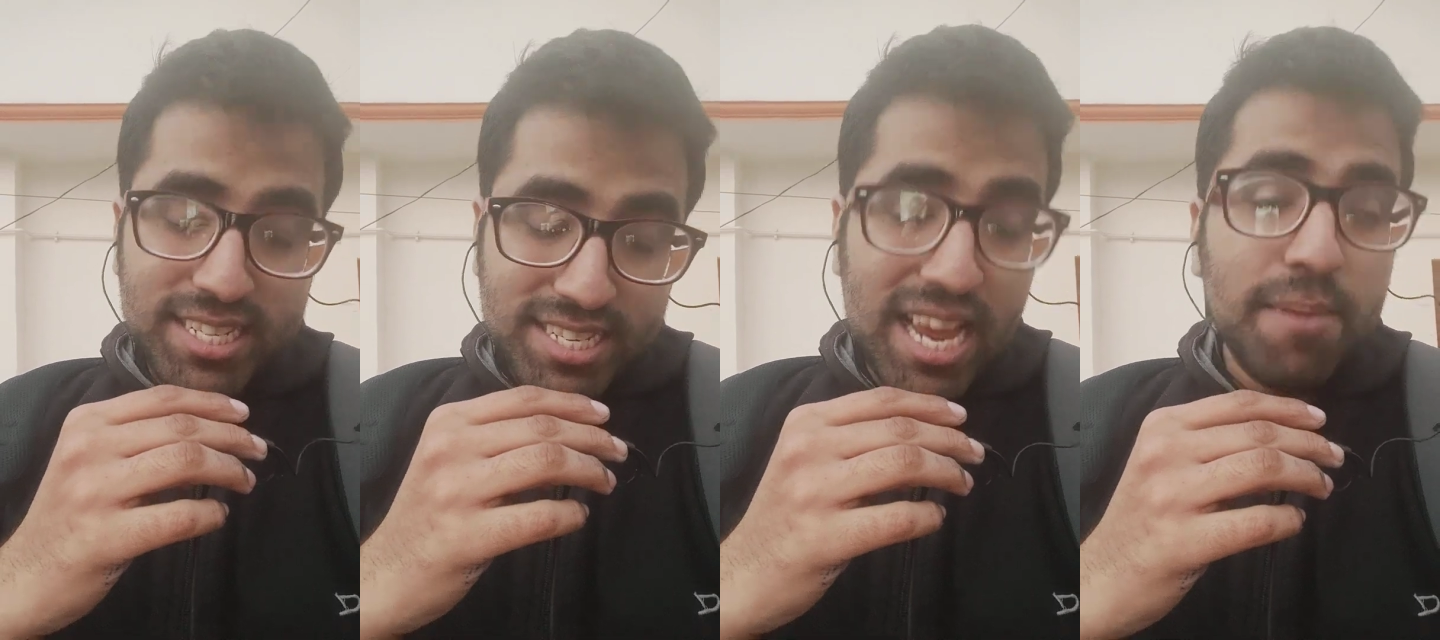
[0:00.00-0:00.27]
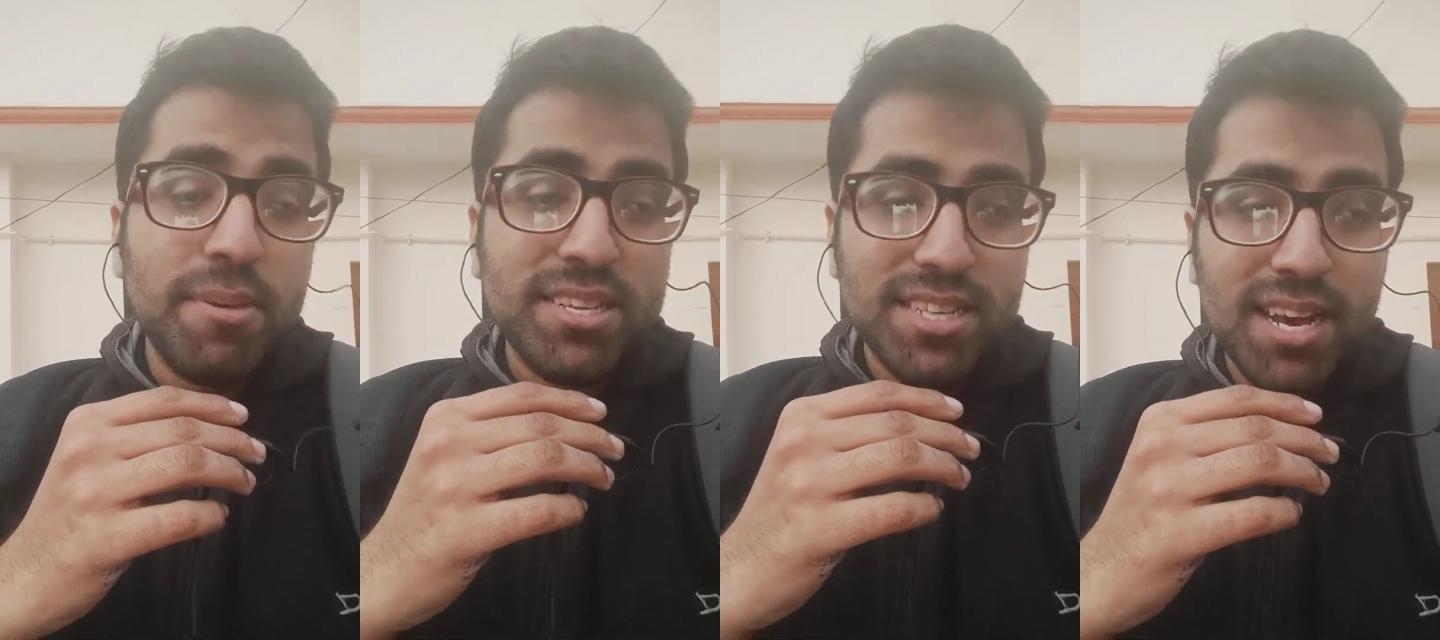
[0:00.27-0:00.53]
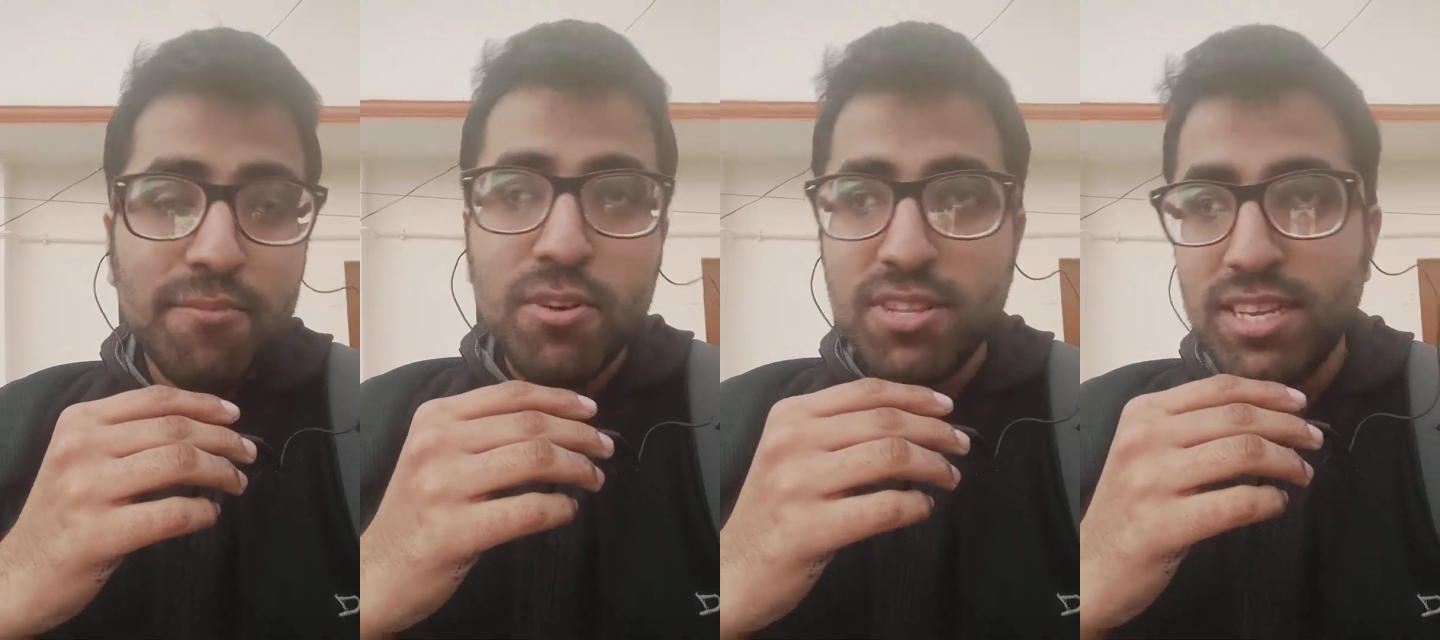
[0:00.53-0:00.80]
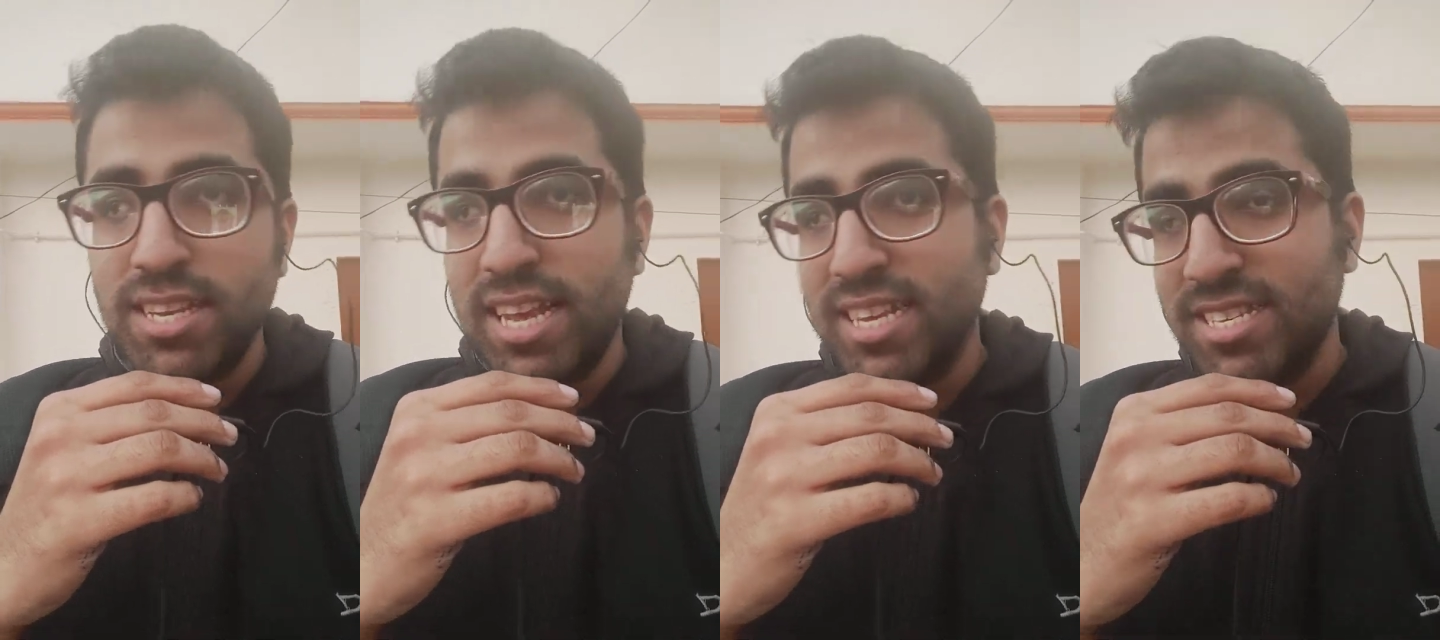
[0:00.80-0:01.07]
JAM exam
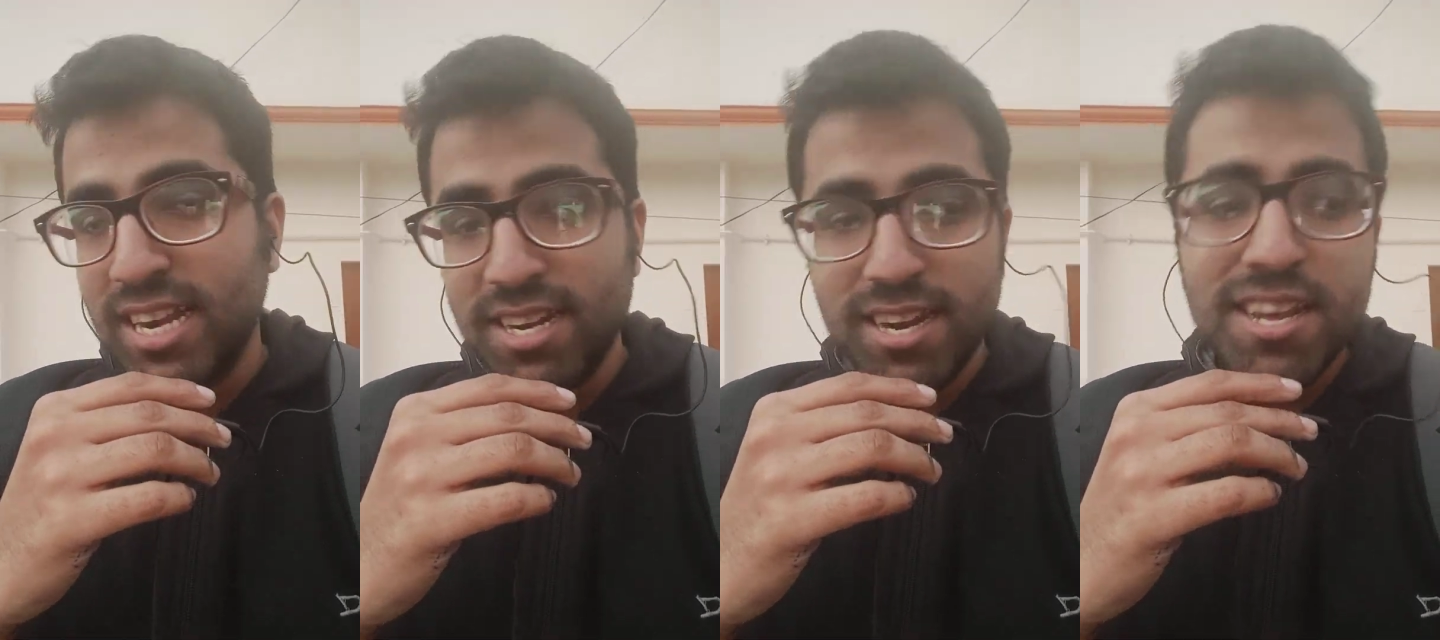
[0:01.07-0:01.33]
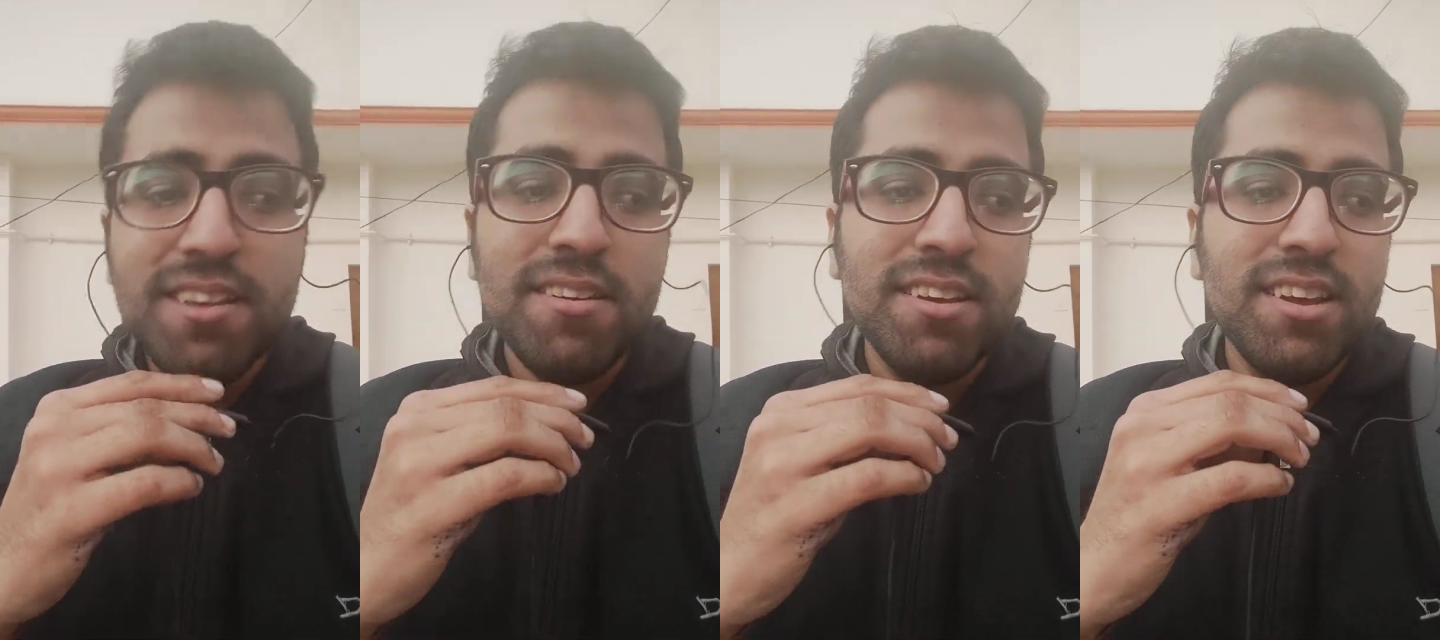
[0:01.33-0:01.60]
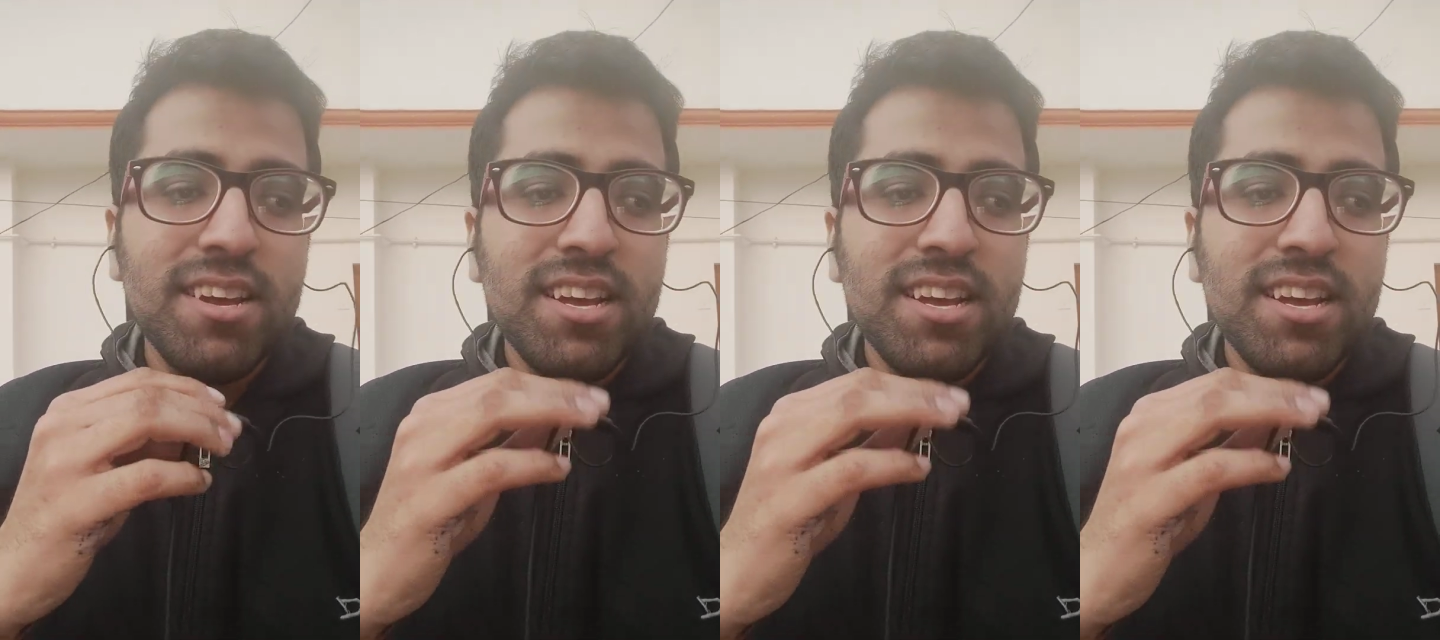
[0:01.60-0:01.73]
on the next Sunday.